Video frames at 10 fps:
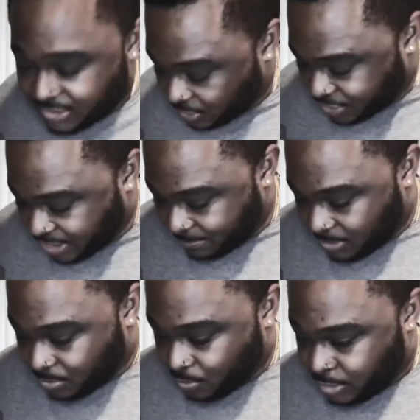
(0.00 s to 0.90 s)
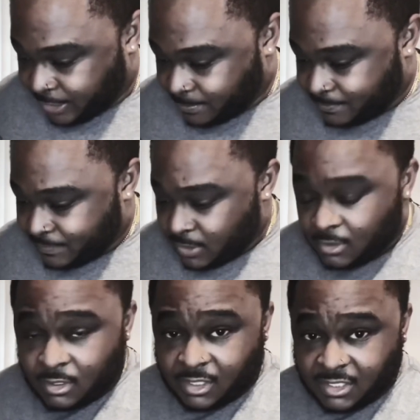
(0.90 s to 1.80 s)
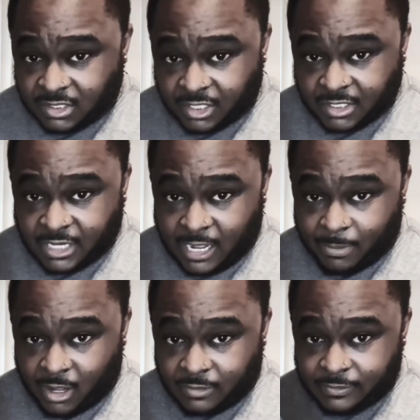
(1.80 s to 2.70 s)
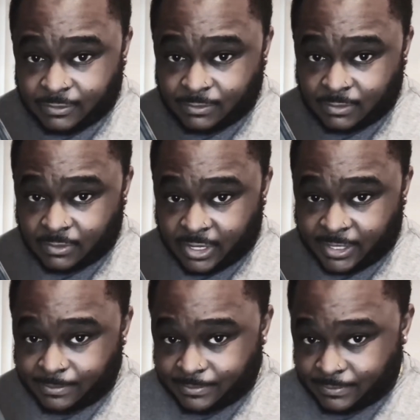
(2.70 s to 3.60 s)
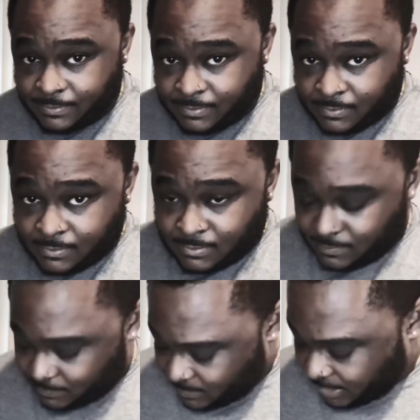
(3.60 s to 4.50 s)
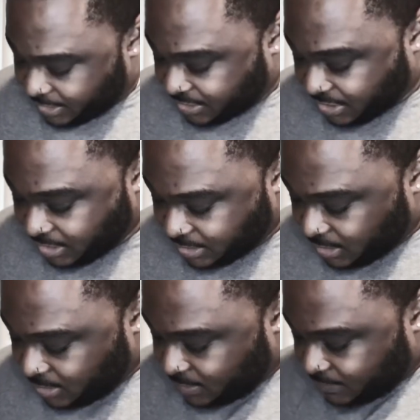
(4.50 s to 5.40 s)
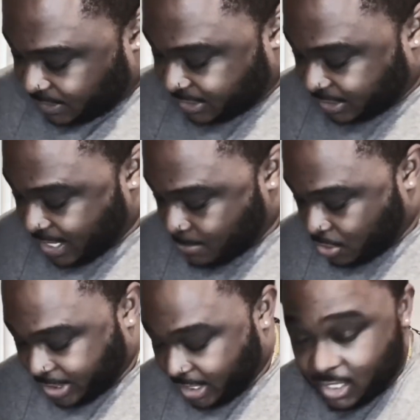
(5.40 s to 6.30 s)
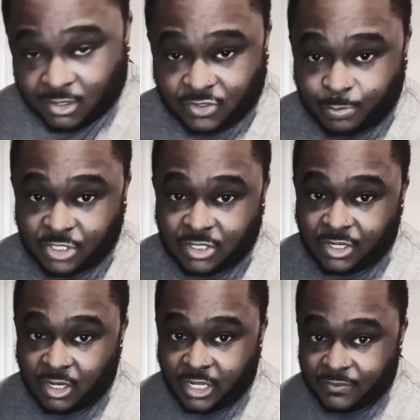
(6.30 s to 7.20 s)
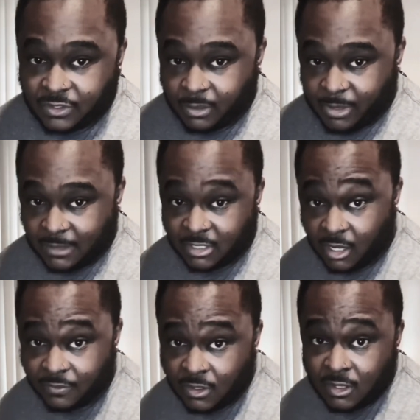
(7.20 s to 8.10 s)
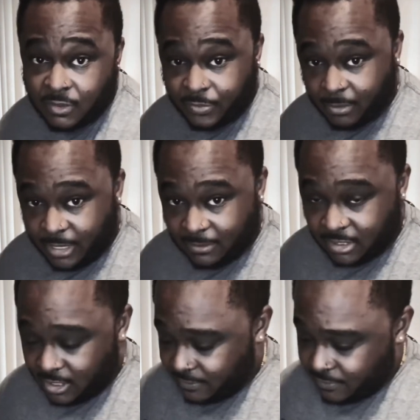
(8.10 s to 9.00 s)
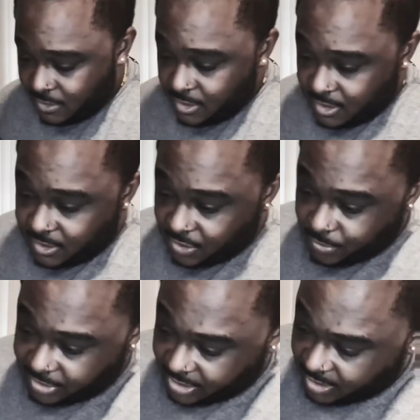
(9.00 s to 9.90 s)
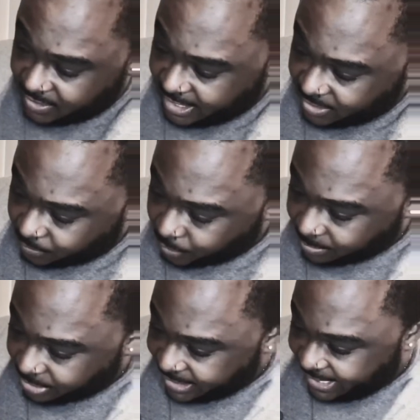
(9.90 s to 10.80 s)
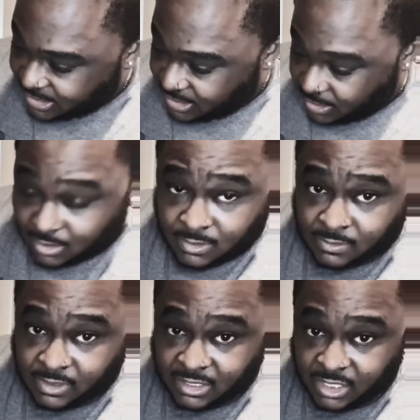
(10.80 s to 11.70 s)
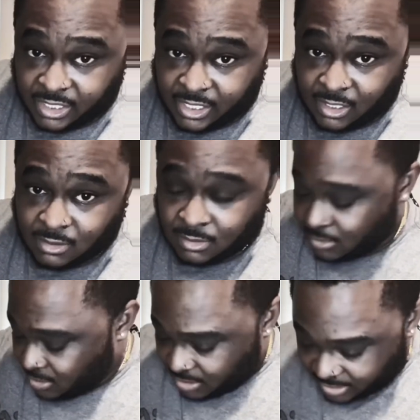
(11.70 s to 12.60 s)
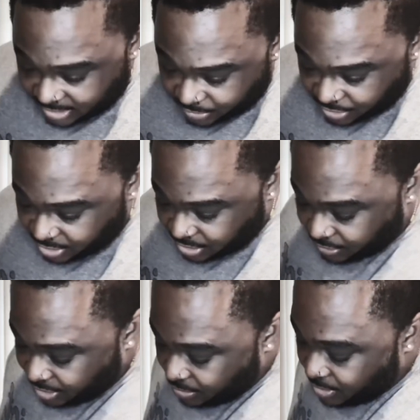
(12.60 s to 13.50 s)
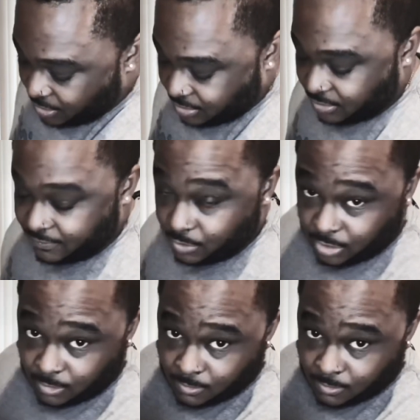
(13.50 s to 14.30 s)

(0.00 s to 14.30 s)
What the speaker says: Step number one is to get the top off, right? And it's easy. It's an ammo can. You just push it to the left till it pops off. When it pops off, you want to get that rubber gasket that's in there. That's what you need your needle noses for.